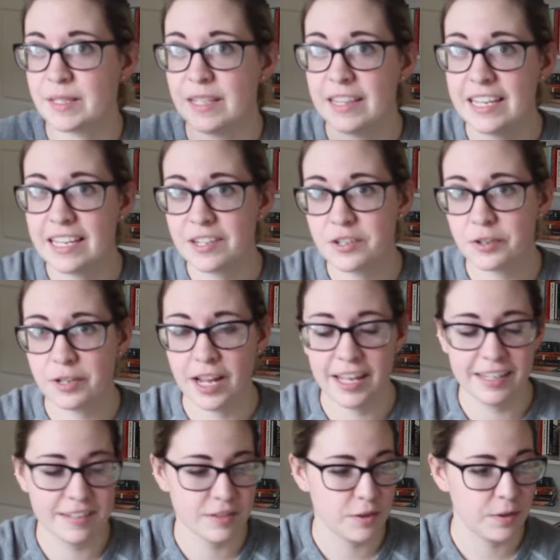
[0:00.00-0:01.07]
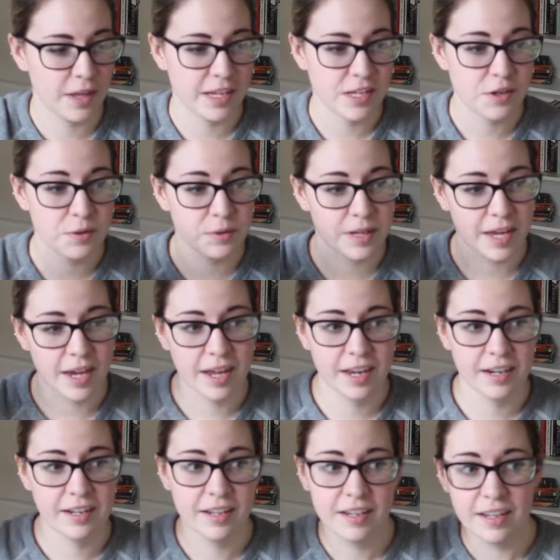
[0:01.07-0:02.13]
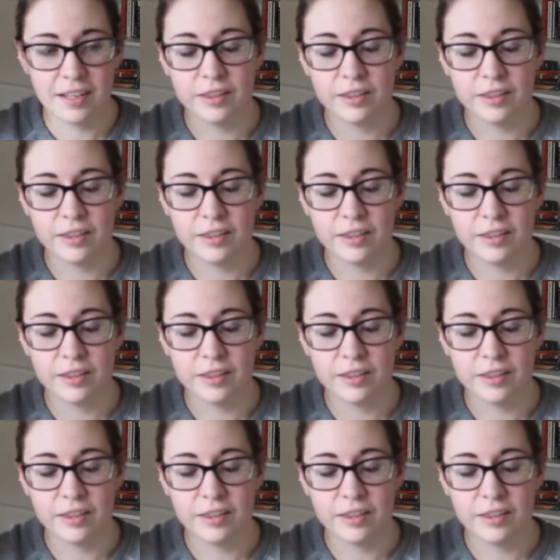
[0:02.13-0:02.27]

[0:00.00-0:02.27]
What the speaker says: to the internet so that you can